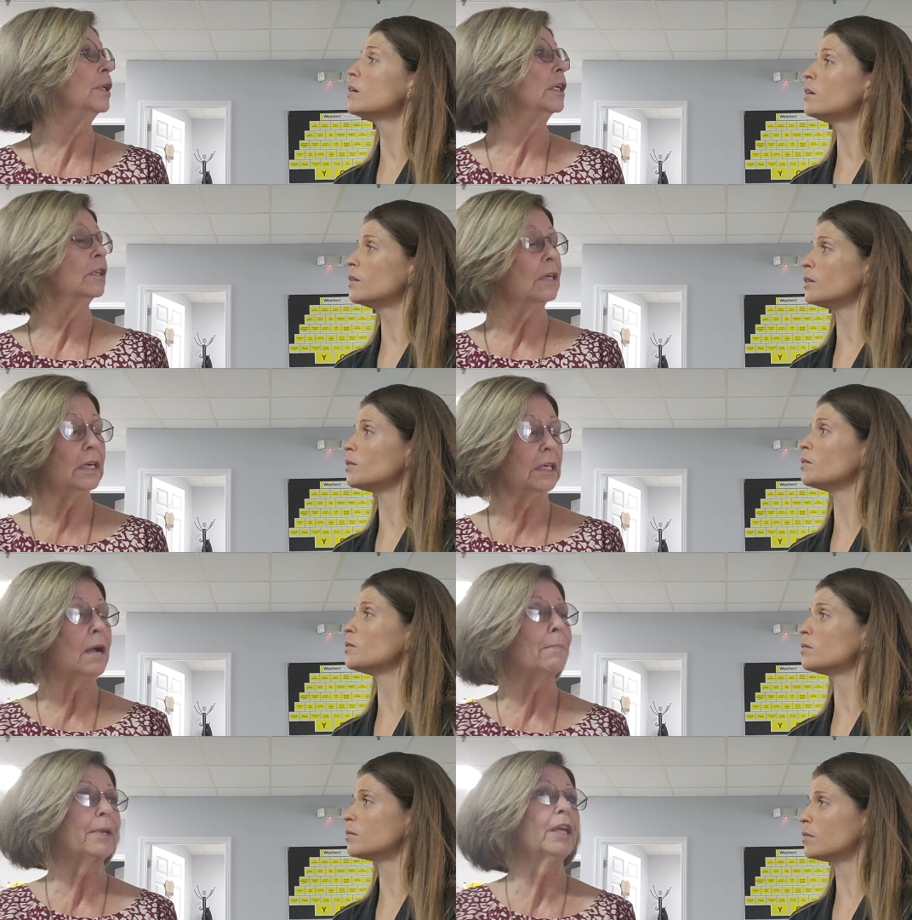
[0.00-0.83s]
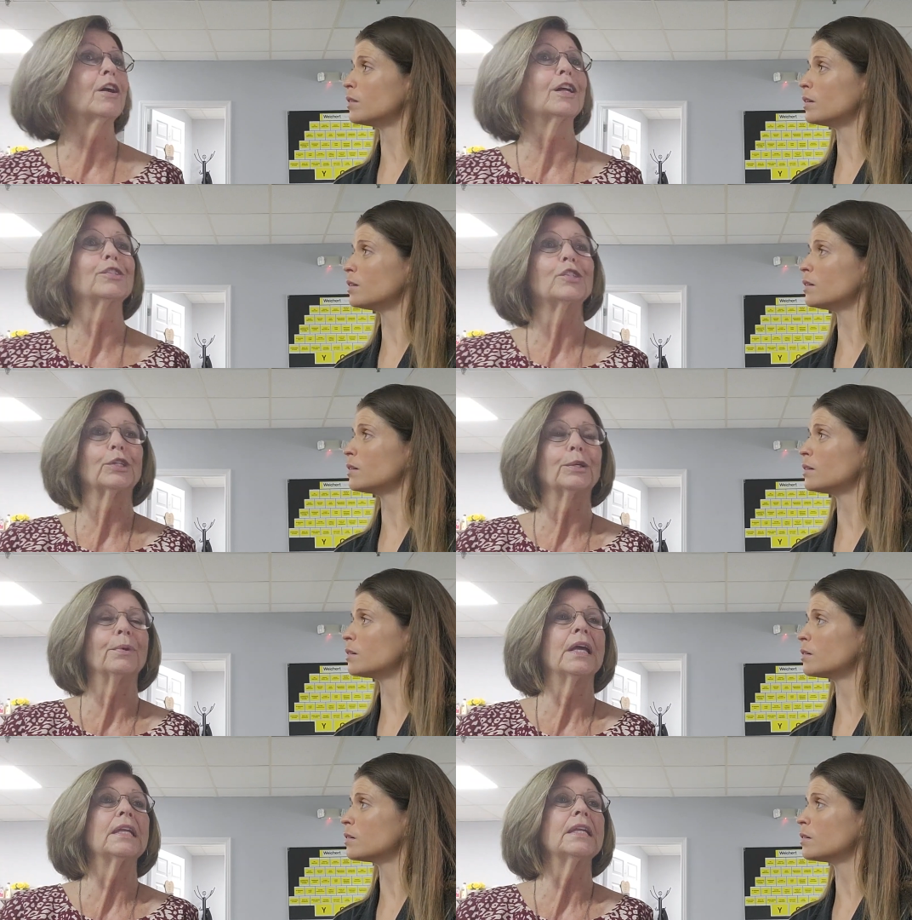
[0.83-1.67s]
Speaker 1: oh. a, a, oh. company called
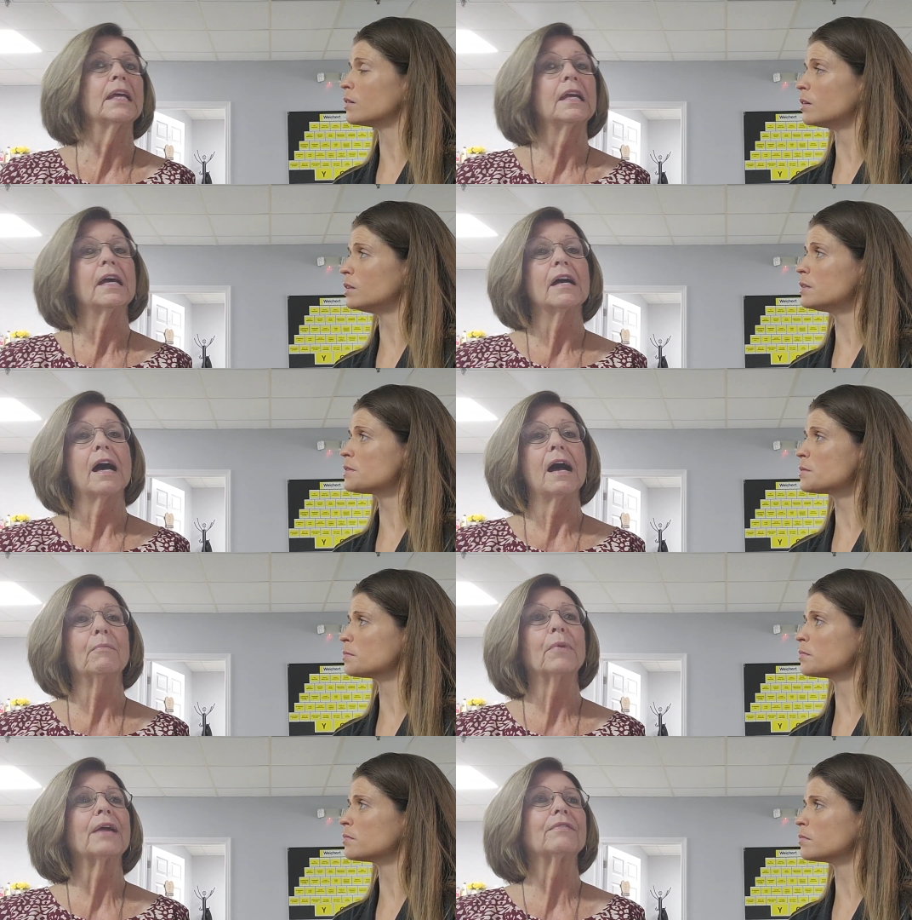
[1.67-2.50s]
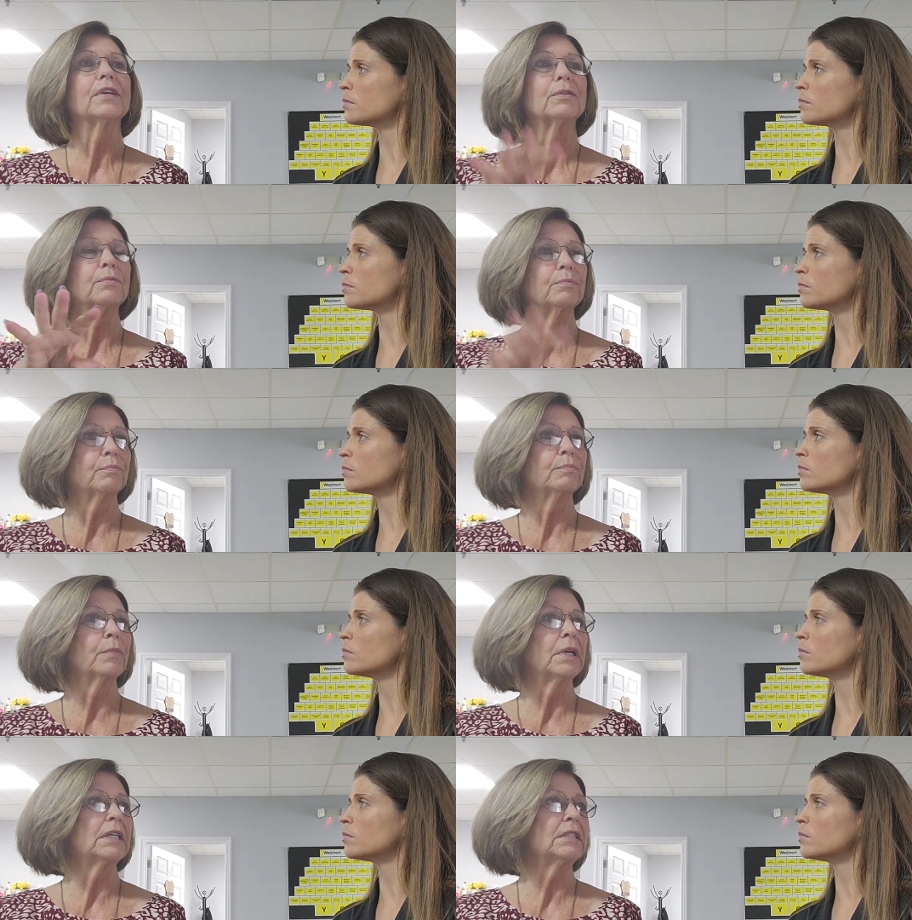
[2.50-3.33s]
Sherwin. Awesome. Um, we have a,
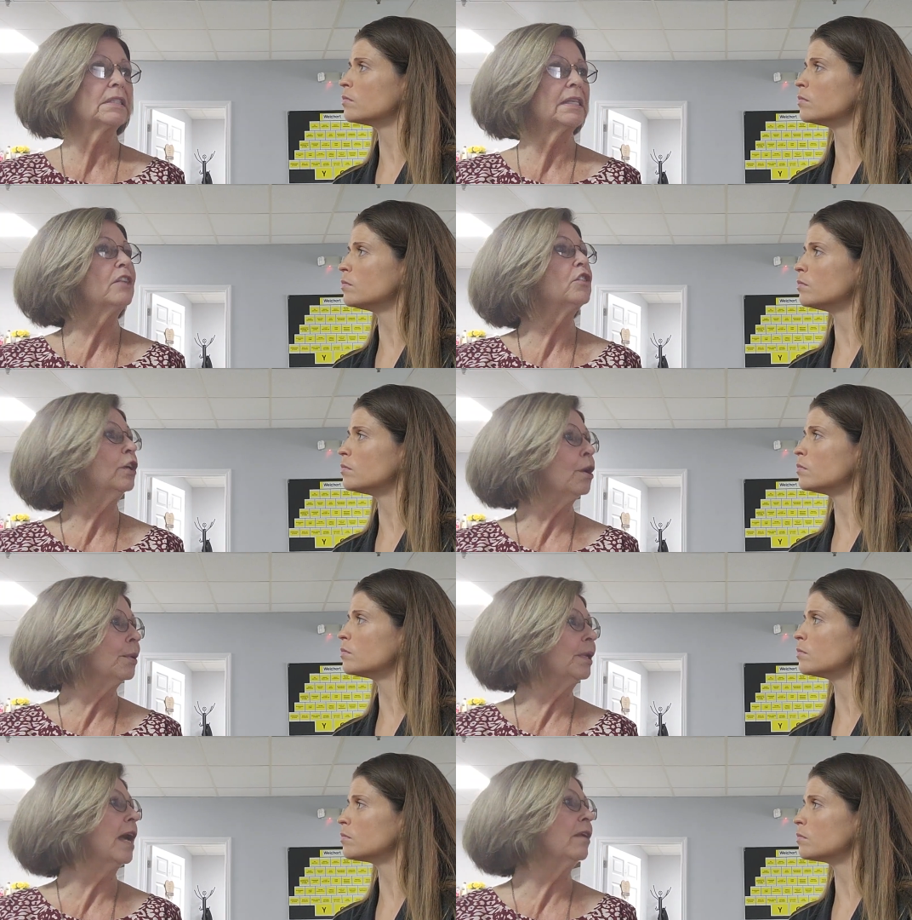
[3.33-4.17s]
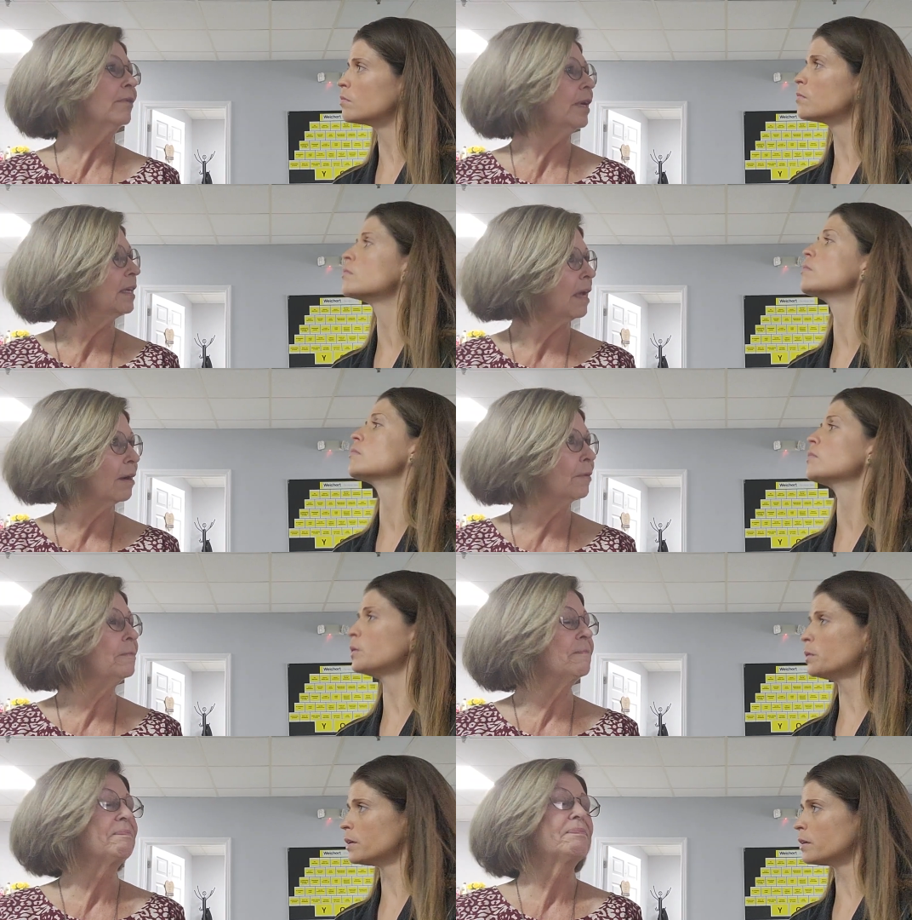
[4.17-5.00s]
a, session going on right
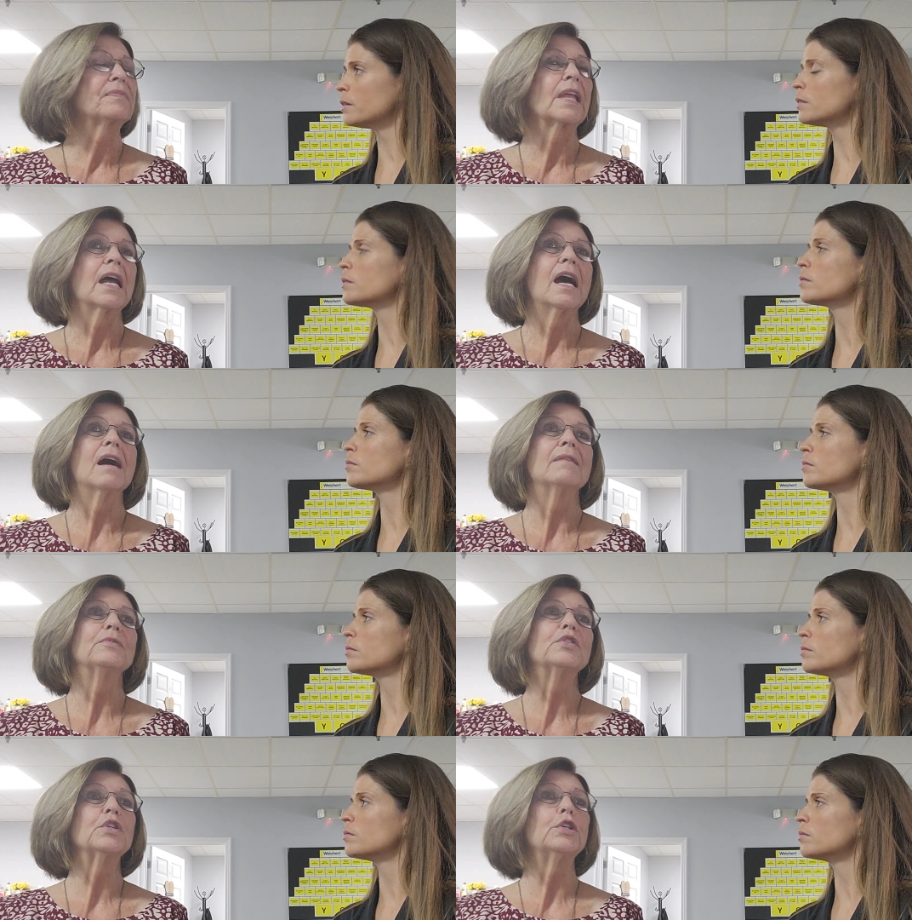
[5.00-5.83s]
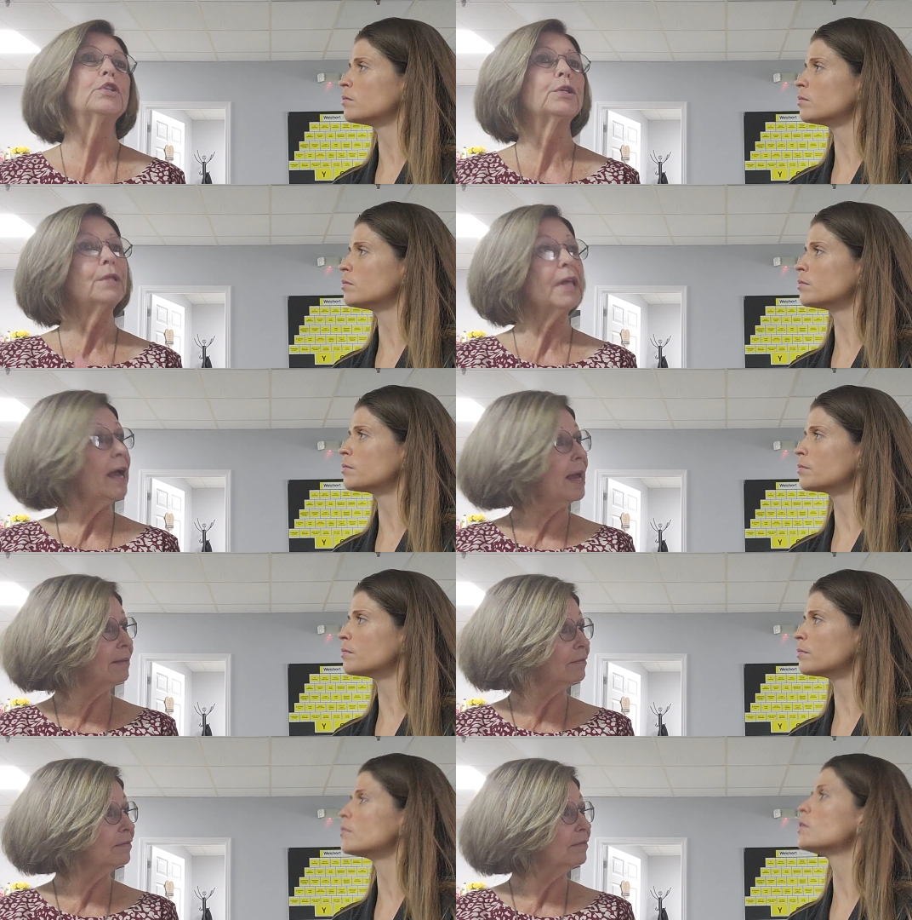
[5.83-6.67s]
now. Okay. Um, so you do that,
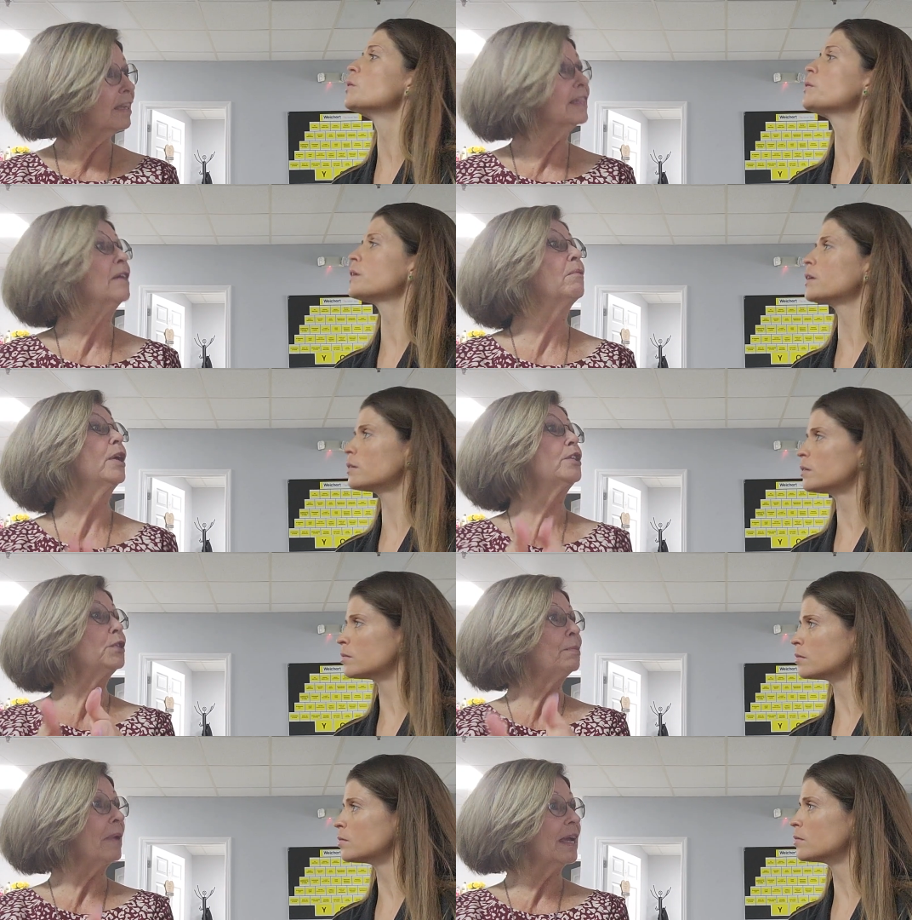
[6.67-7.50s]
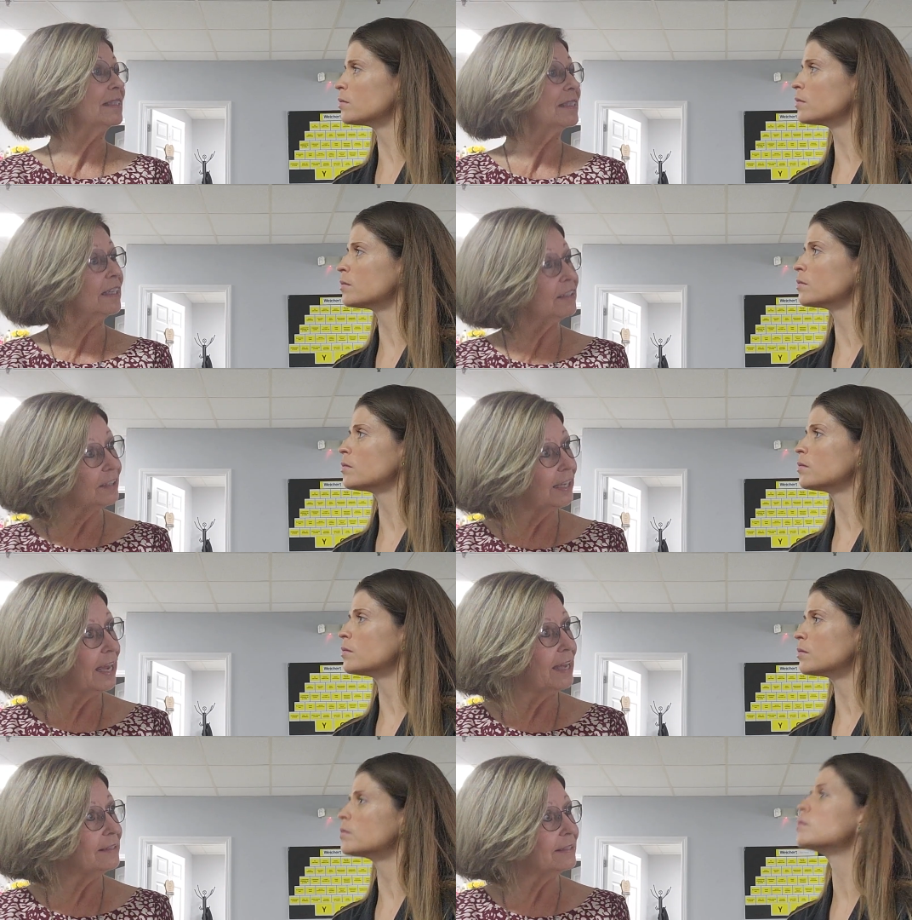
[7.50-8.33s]
okay. and then once you pass the
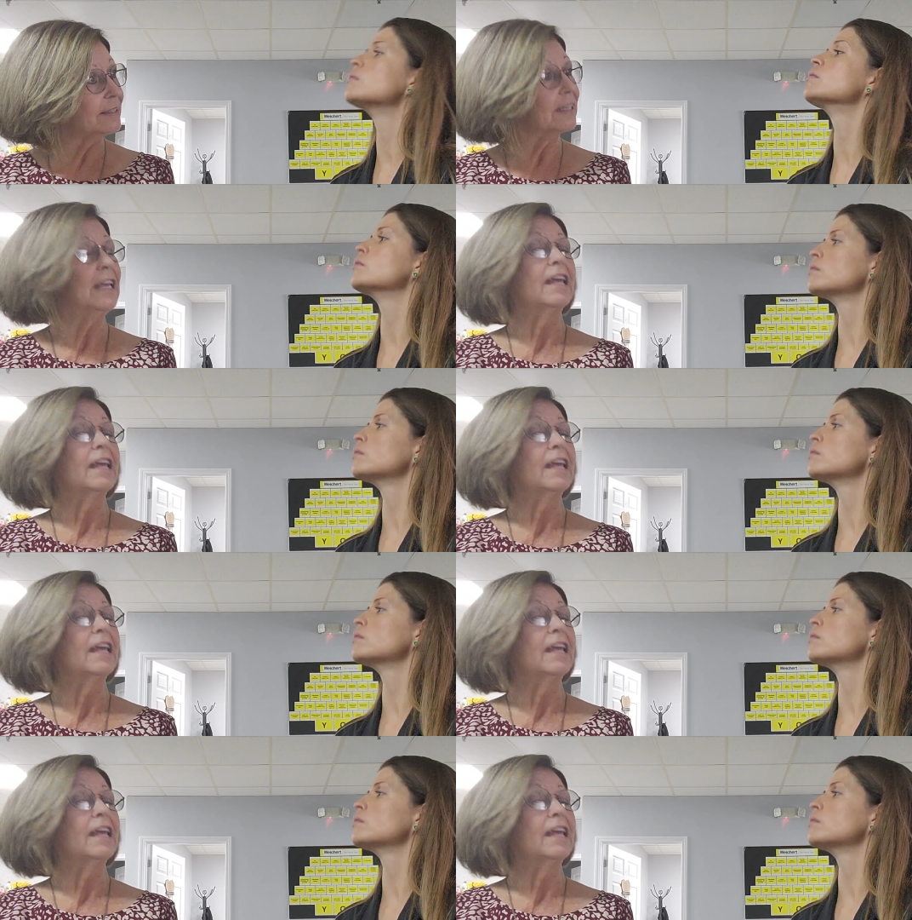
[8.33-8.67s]
class,